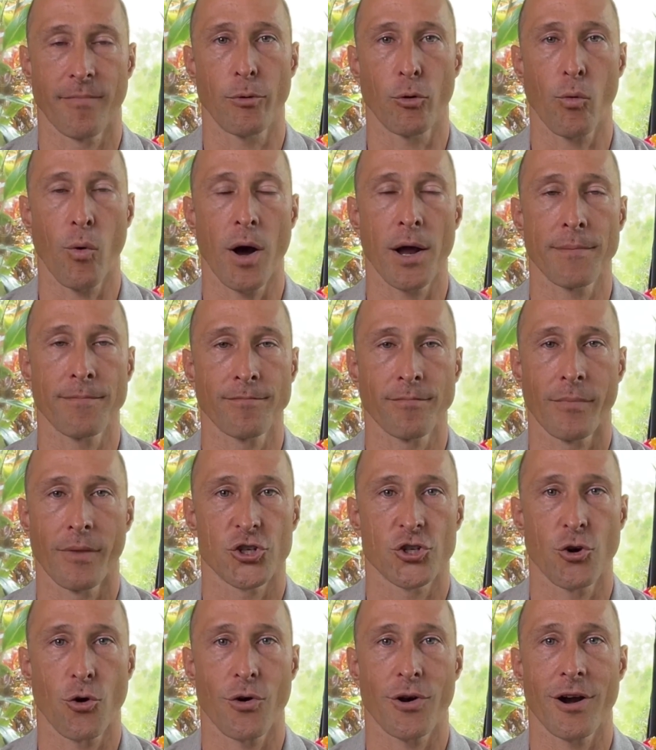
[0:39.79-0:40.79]
Number one,
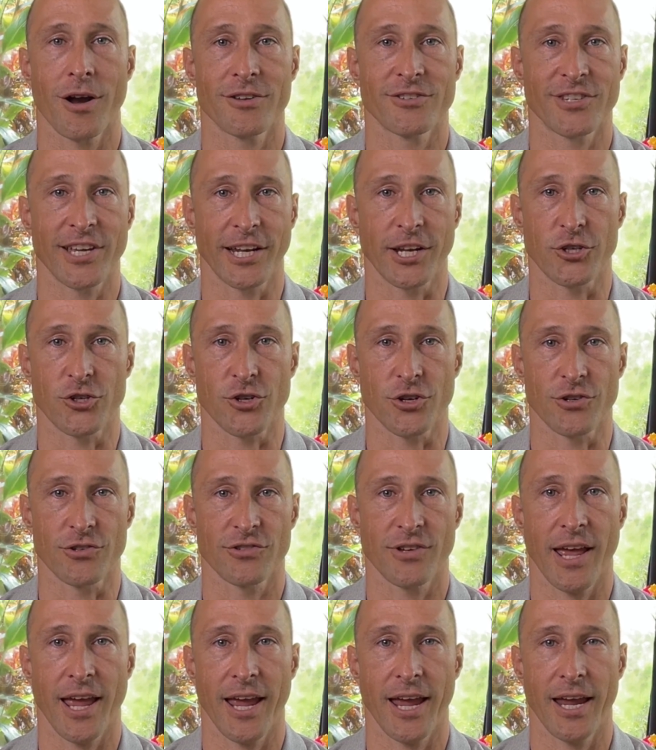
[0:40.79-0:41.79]
Schnorr
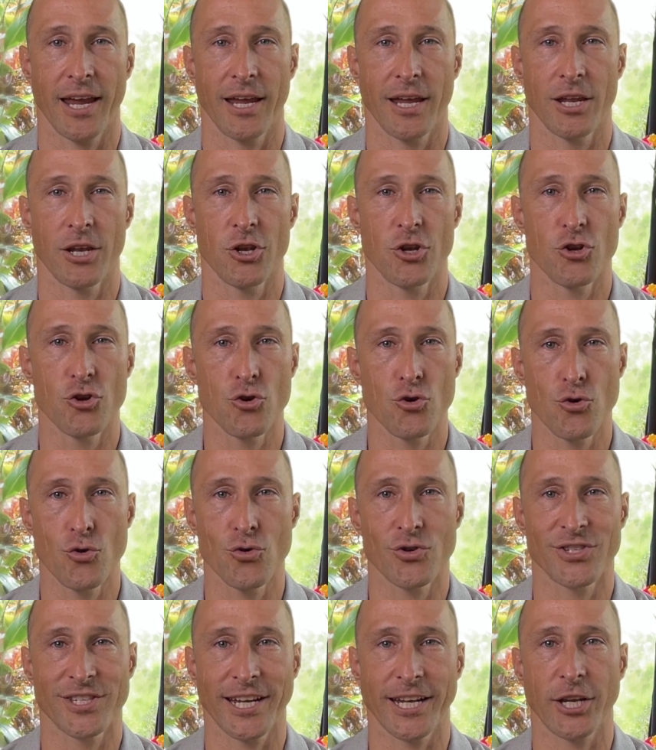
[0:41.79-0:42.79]
signatures, a
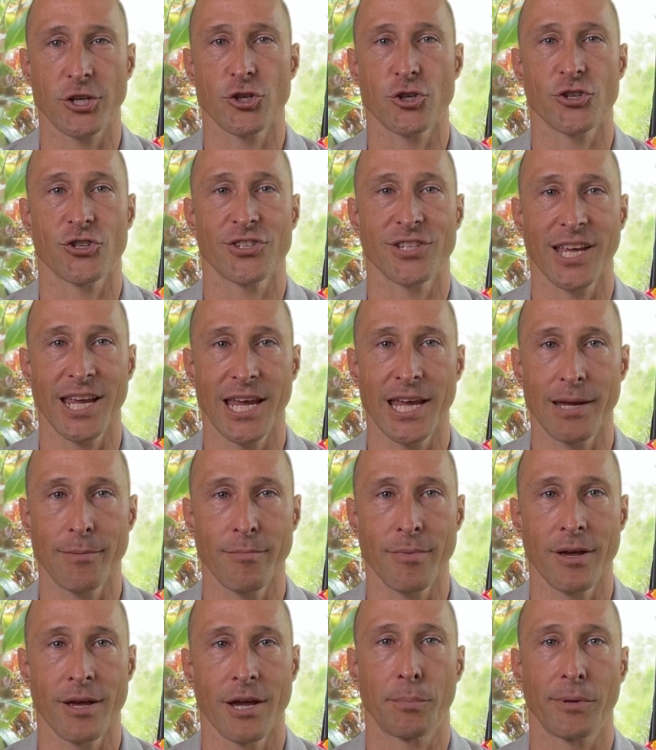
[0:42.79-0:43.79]
new signature
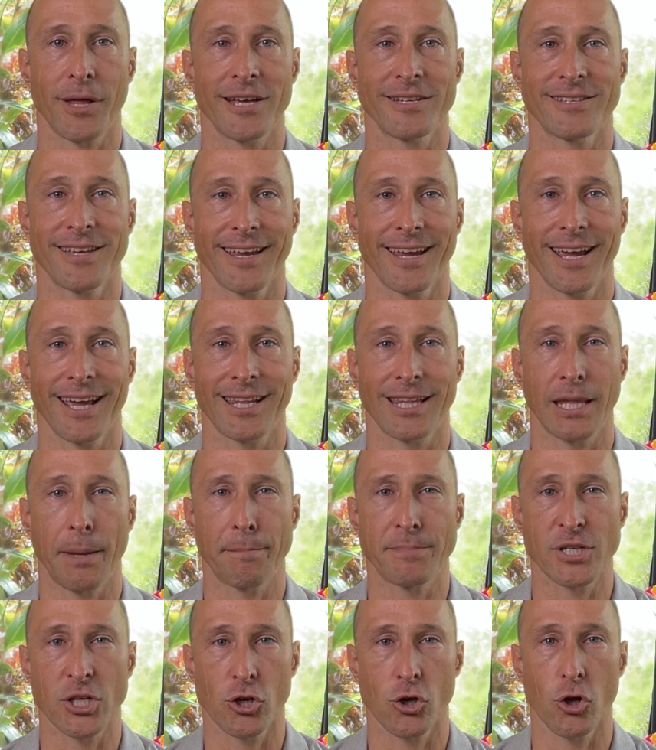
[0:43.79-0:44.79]
scheme replacing
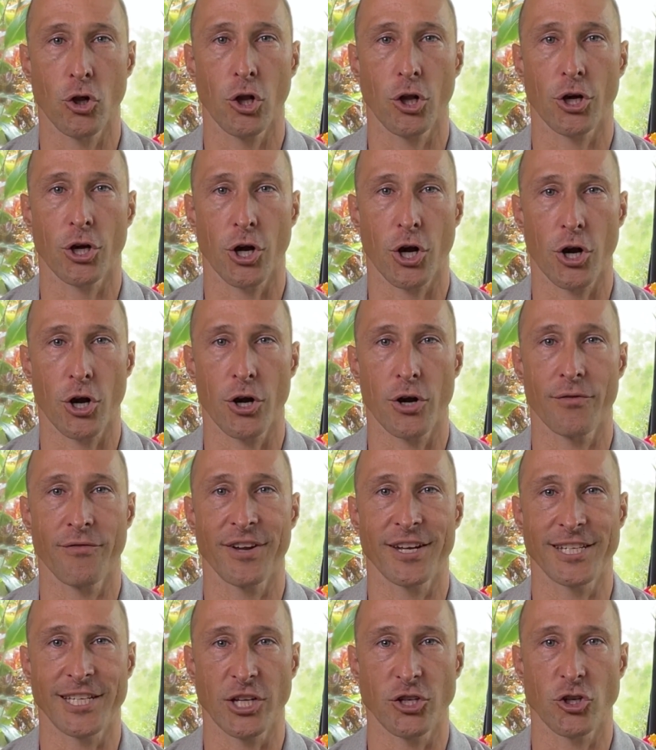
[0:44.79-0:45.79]
elliptical
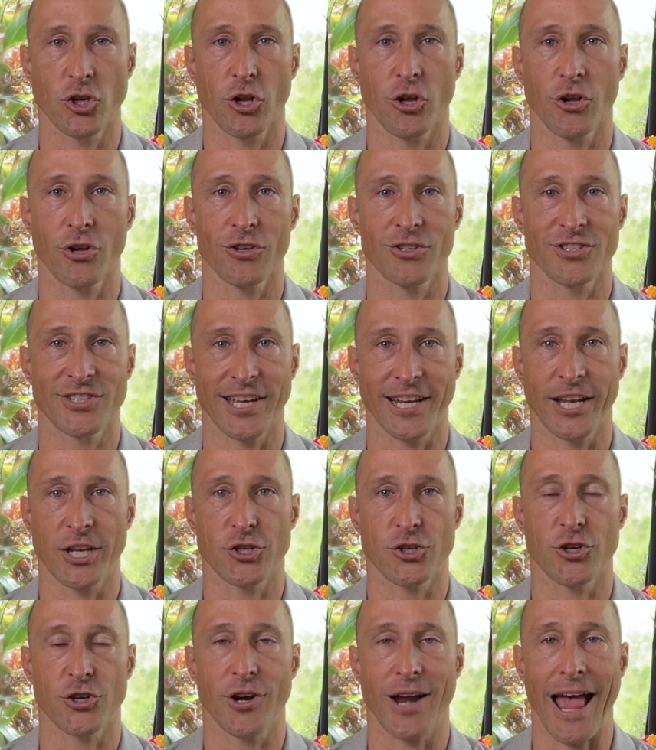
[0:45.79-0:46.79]
curve digital
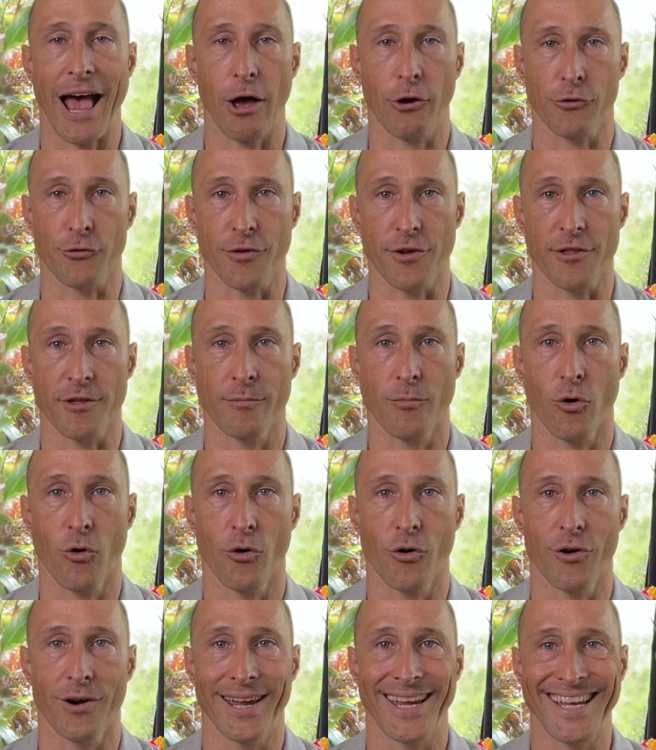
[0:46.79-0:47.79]
signature algorithm,
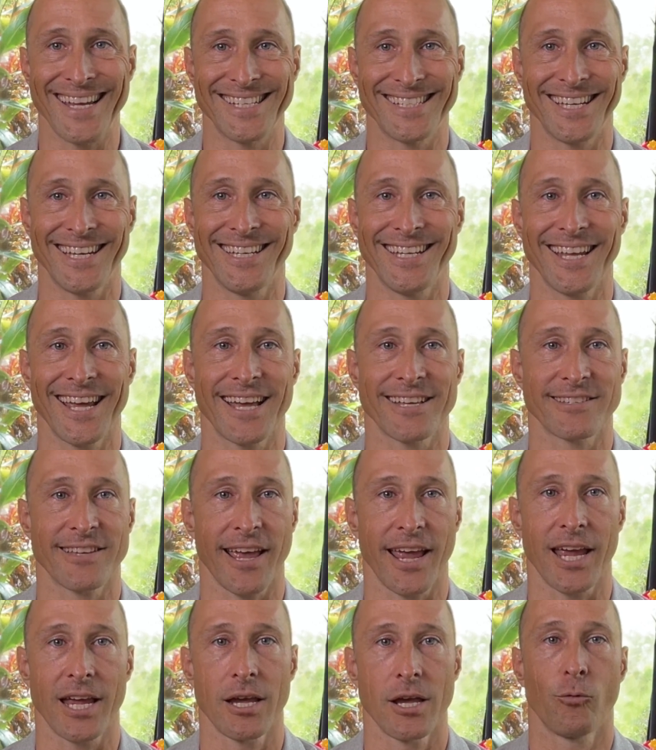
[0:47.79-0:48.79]
or E C D
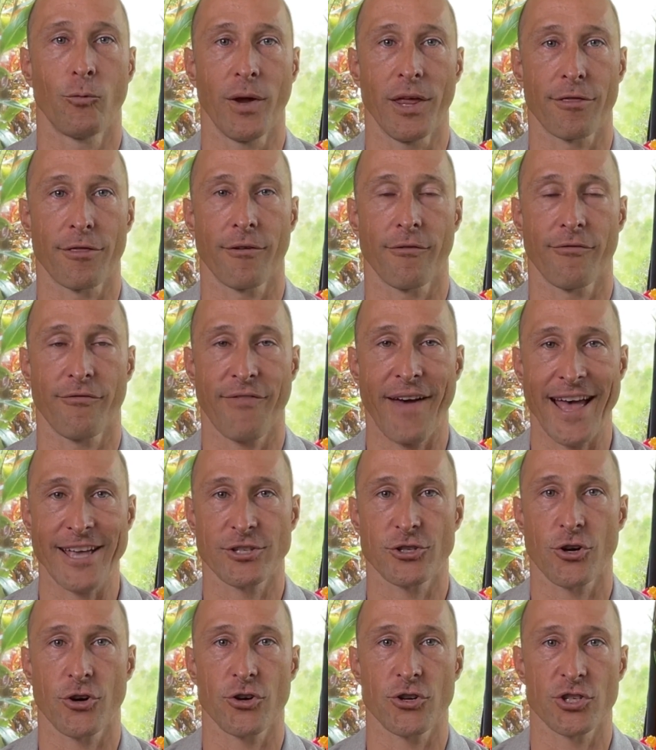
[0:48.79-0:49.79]
S A, with
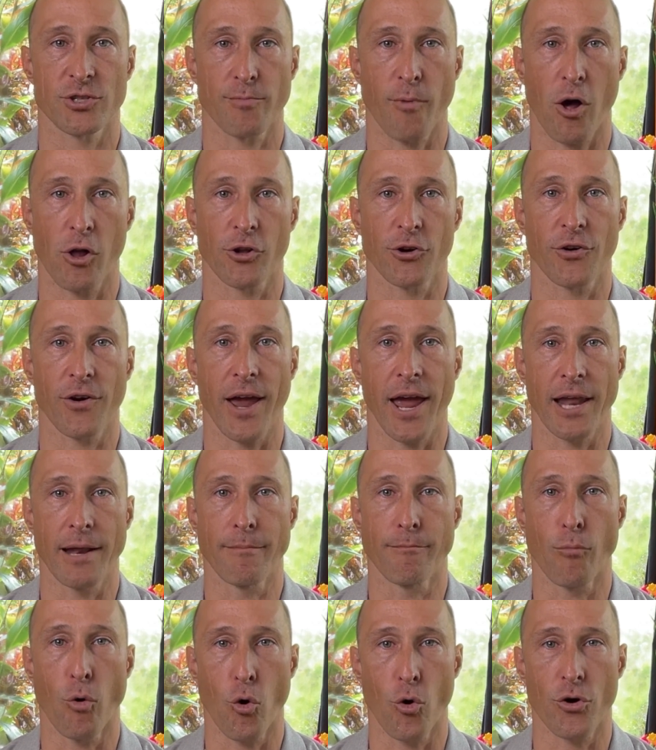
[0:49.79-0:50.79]
faster, smaller,
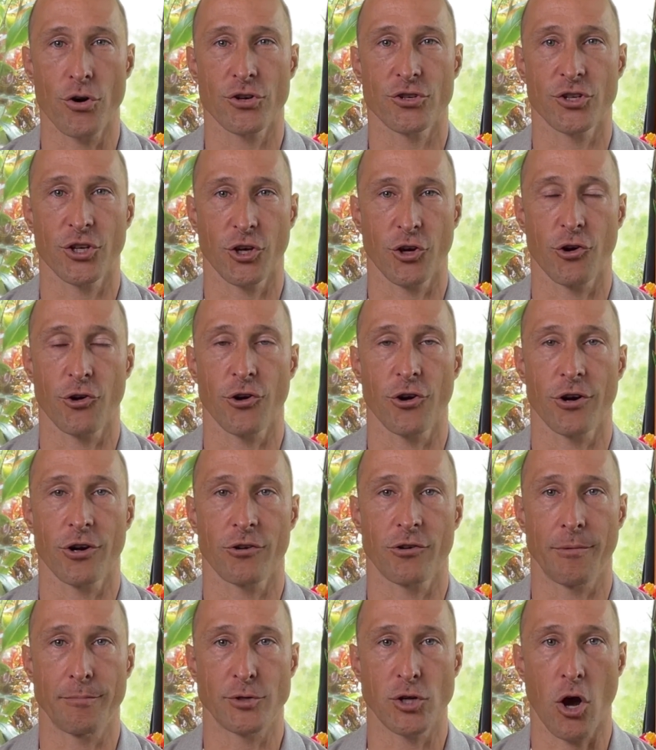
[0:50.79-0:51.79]
and more secure
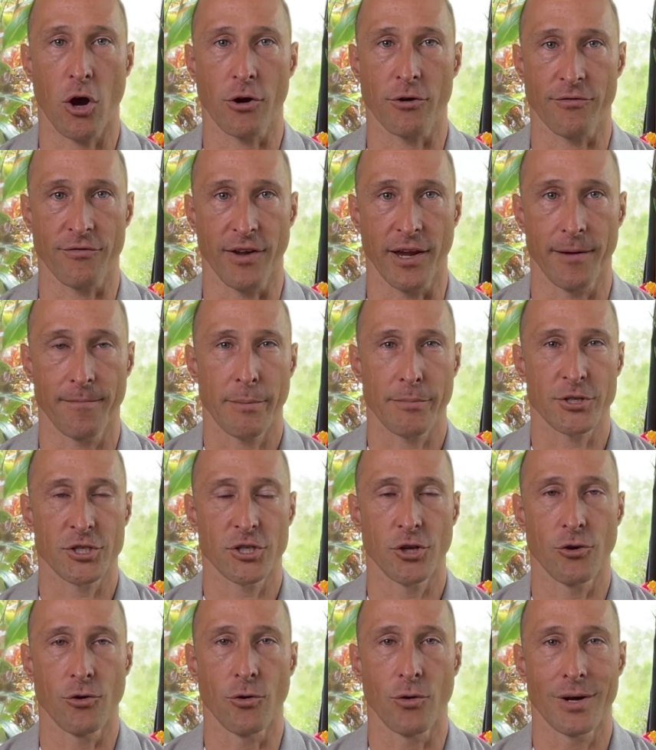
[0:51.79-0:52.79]
cryptography. Number
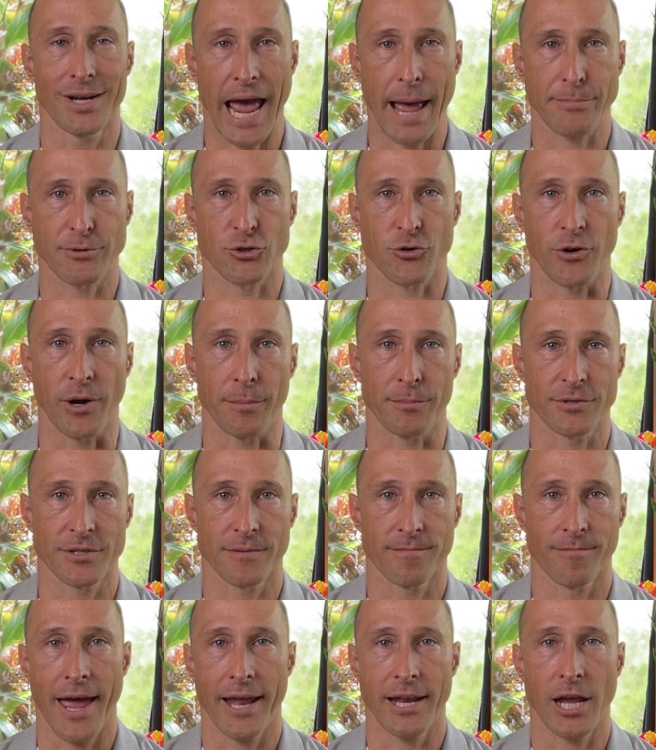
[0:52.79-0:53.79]
two,
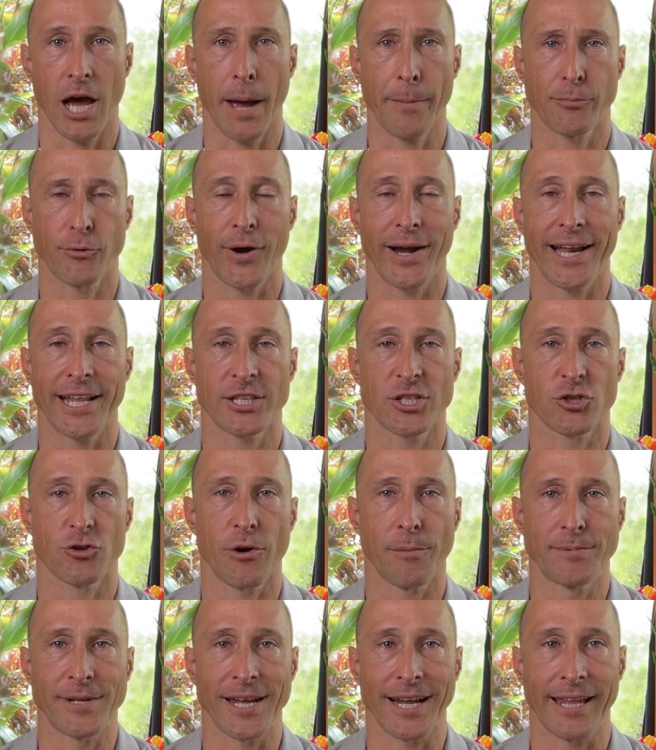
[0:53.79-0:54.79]
Tapscript, an upgraded
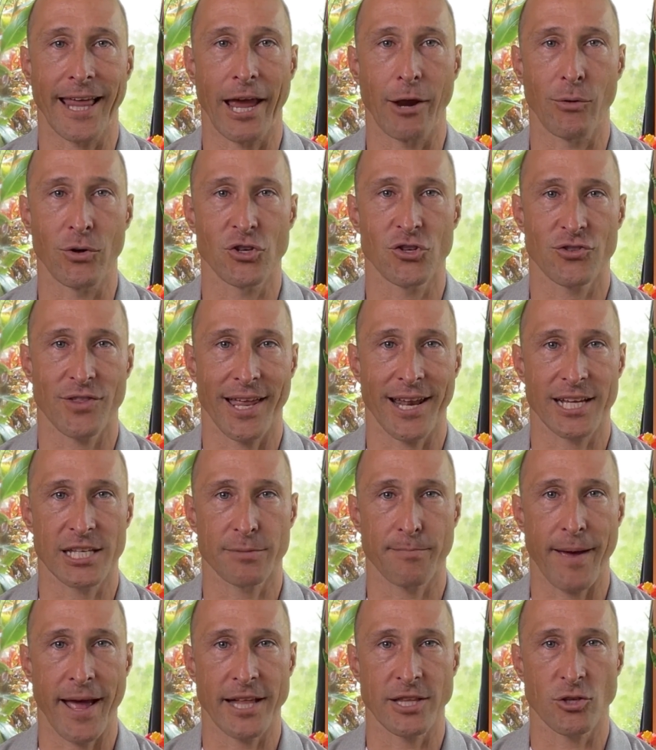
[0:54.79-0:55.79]
scripting language that
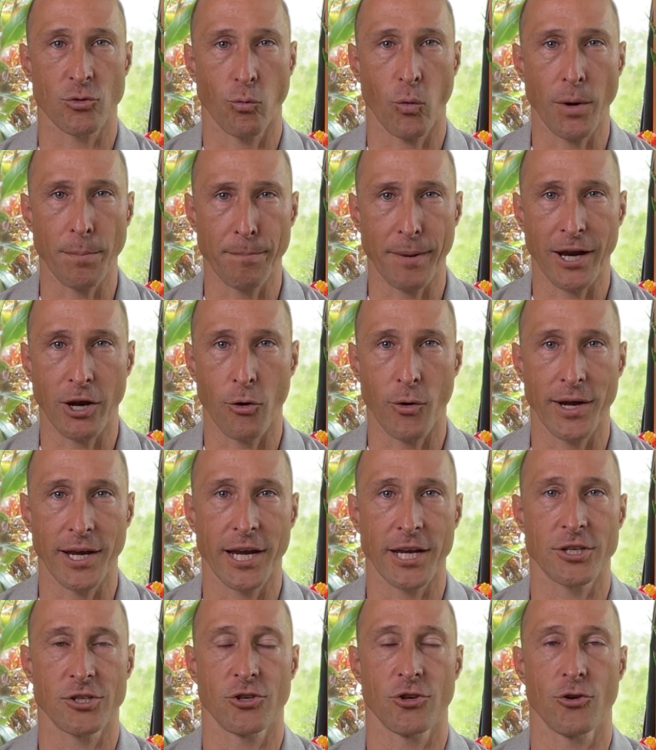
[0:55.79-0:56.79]
expands what
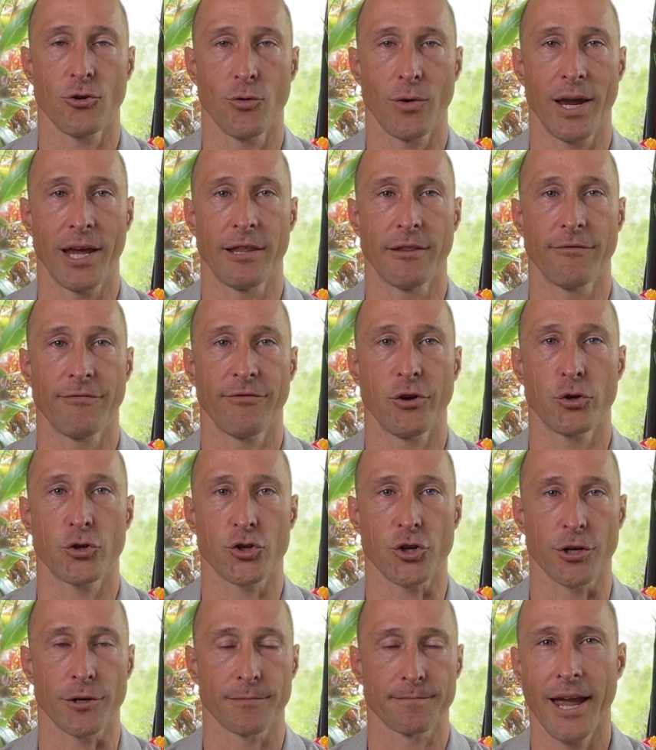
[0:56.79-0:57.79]
Bitcoin can do in the
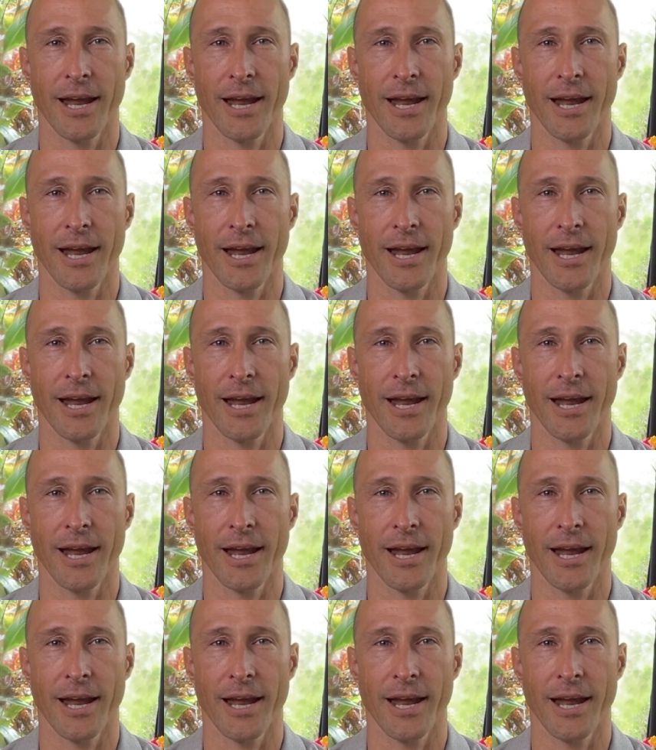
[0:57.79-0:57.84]
future.